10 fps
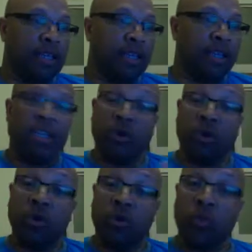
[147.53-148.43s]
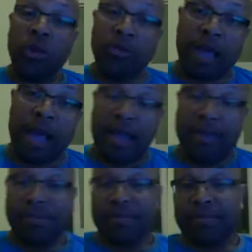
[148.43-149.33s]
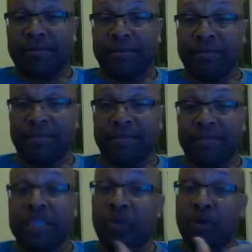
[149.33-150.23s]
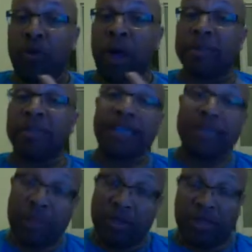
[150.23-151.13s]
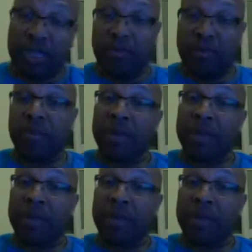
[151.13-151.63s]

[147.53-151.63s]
And he told her to weep not. And he was probably telling me the same thing,